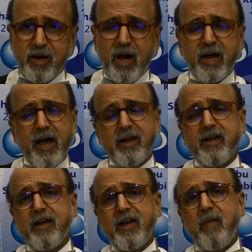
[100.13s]
Again,
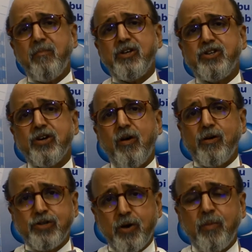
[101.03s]
Cambridge
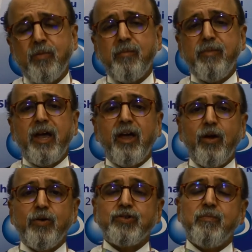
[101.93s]
also being
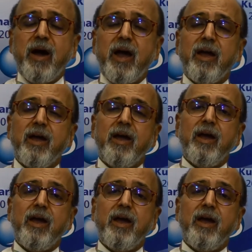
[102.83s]
used by